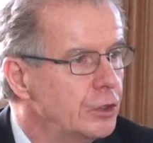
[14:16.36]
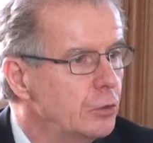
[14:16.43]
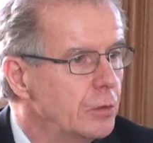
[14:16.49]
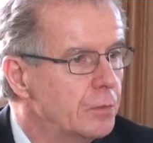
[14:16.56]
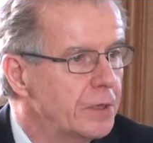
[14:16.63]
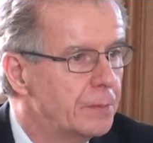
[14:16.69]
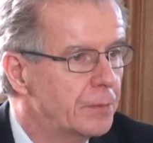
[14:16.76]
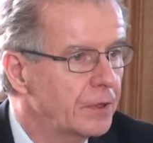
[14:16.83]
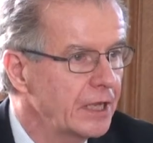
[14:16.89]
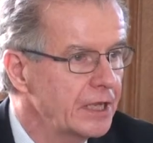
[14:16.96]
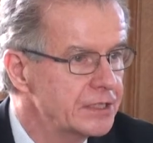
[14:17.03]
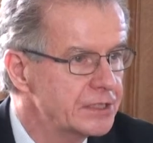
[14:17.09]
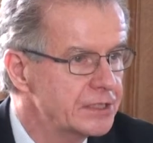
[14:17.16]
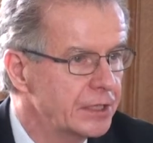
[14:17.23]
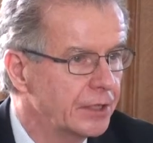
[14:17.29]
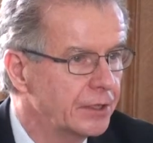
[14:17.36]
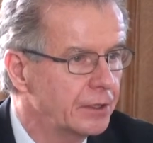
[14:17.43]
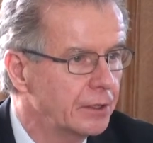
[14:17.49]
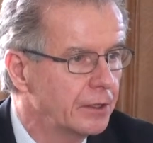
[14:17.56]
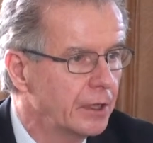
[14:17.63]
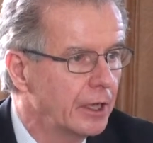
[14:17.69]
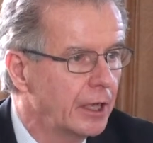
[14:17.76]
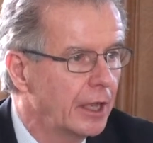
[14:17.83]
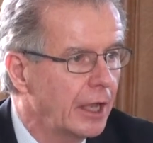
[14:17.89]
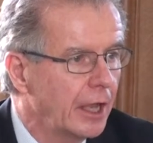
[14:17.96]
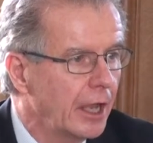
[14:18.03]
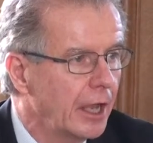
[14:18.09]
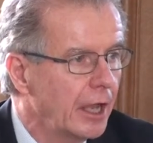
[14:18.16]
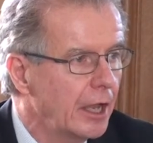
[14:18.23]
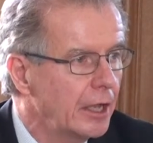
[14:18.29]
you would be placed
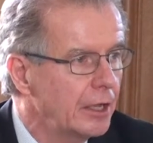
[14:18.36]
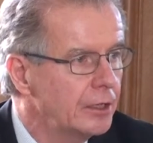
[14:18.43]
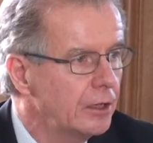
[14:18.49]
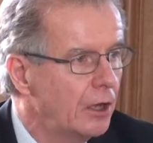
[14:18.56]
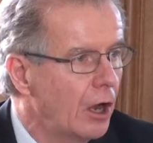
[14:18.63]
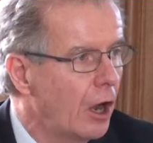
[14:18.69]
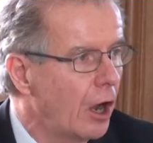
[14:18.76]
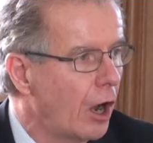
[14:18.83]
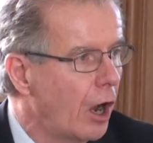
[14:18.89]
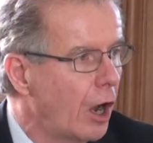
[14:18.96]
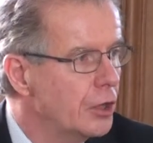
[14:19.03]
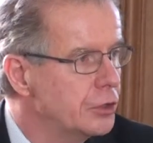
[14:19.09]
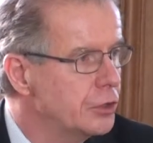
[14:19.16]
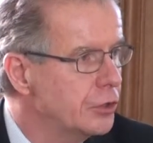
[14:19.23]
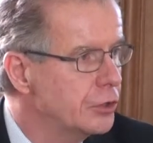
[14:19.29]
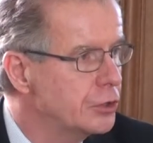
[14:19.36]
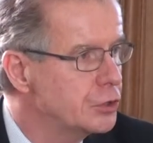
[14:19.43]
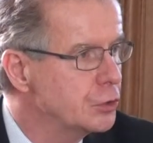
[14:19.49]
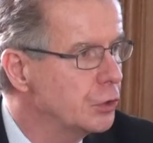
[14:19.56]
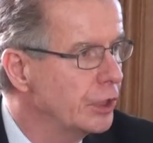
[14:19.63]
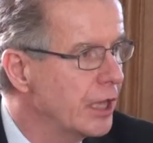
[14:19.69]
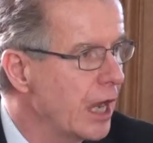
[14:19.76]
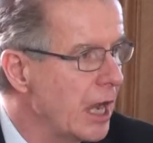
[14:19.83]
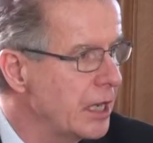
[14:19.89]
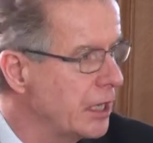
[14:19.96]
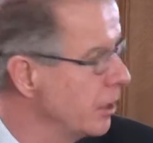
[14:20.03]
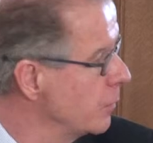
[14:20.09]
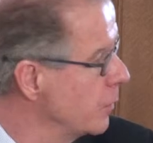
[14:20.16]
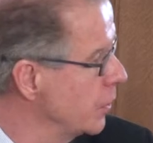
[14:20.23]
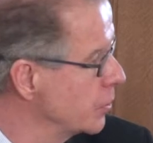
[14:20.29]
in. And under the
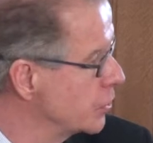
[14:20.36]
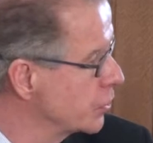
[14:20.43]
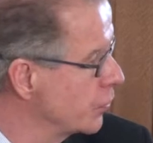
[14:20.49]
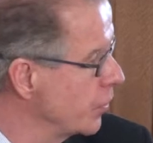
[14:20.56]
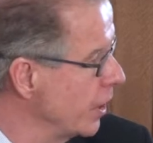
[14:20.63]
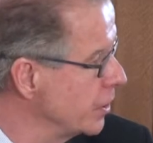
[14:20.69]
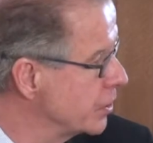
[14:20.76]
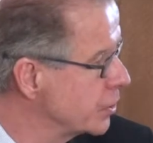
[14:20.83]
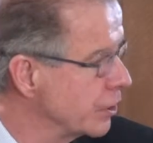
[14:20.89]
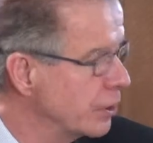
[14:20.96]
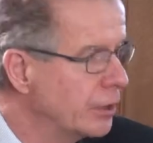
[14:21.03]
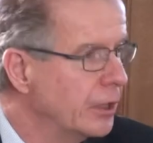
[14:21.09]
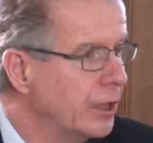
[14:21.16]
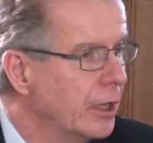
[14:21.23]
Giuliani administration,